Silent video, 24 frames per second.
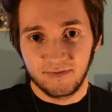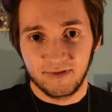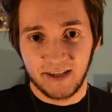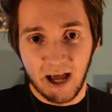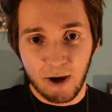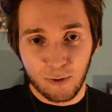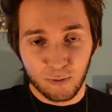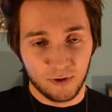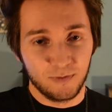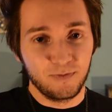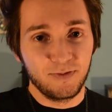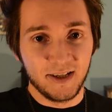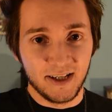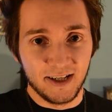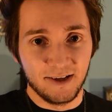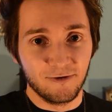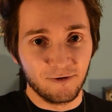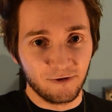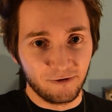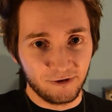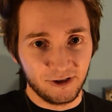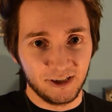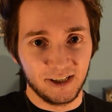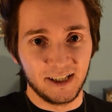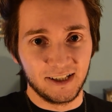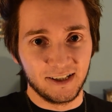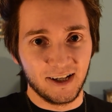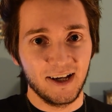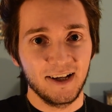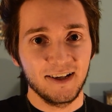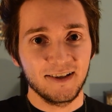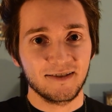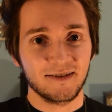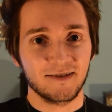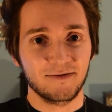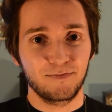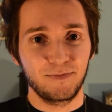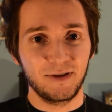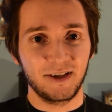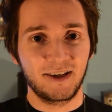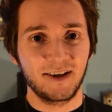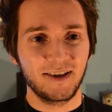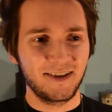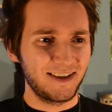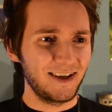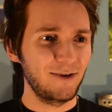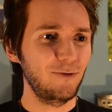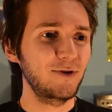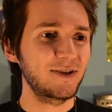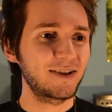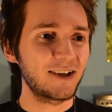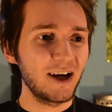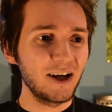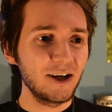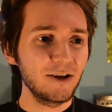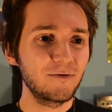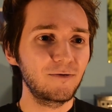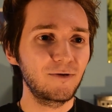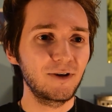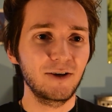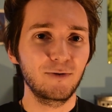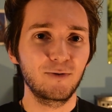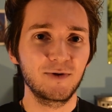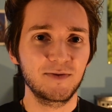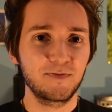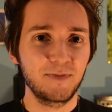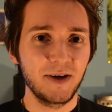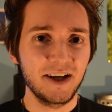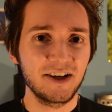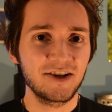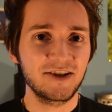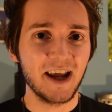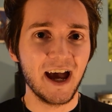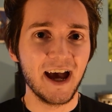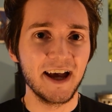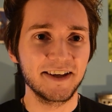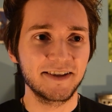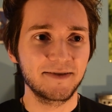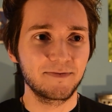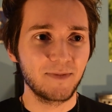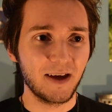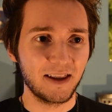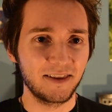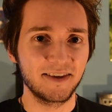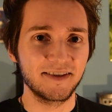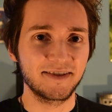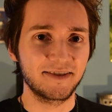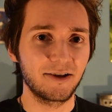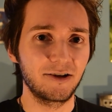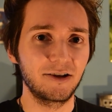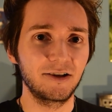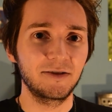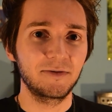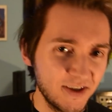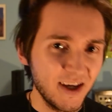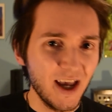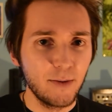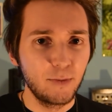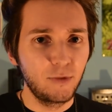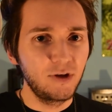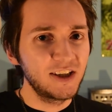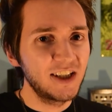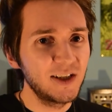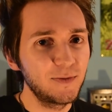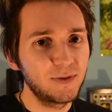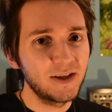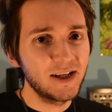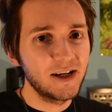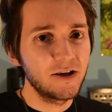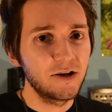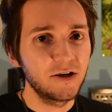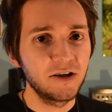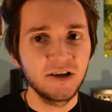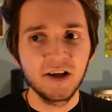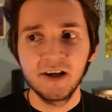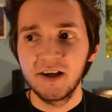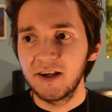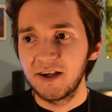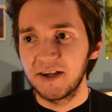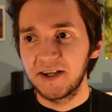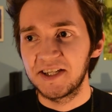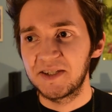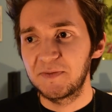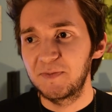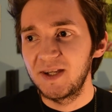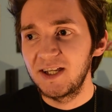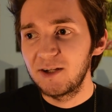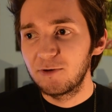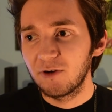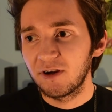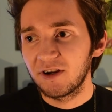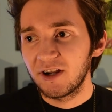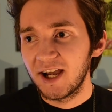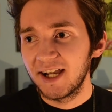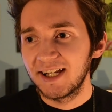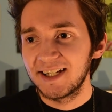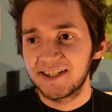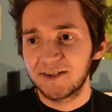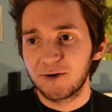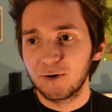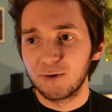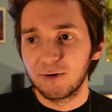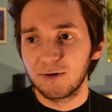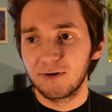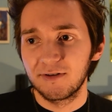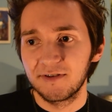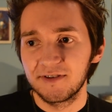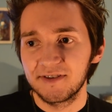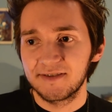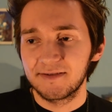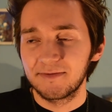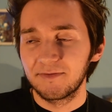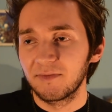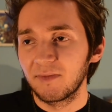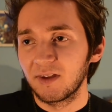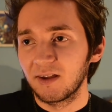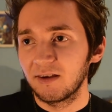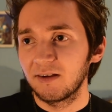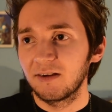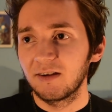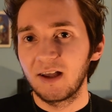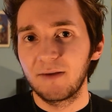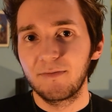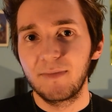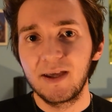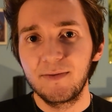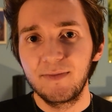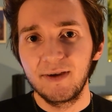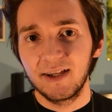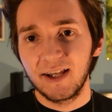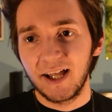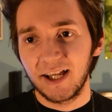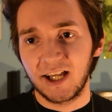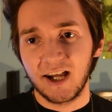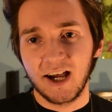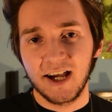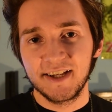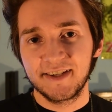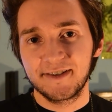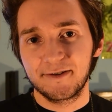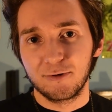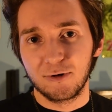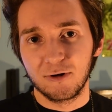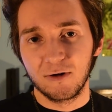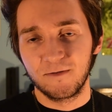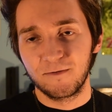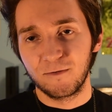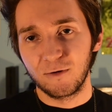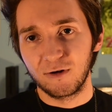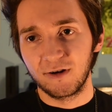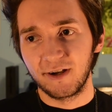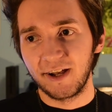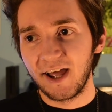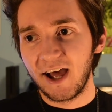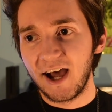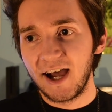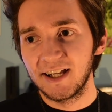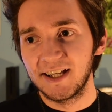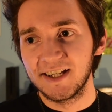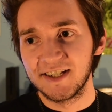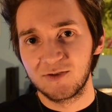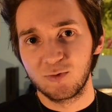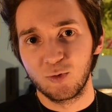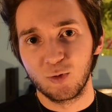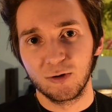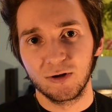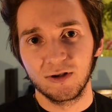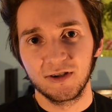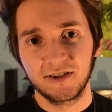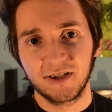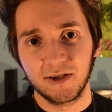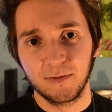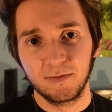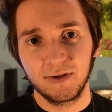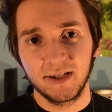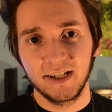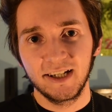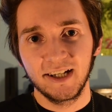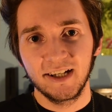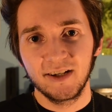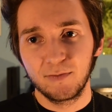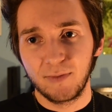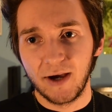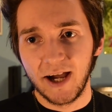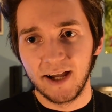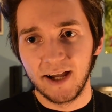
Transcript: that would be really nice, because it was kind of what it was pitched as at the start. So yeah, multiplayer, speedrun high scores, maybe like a high score for the highest world completed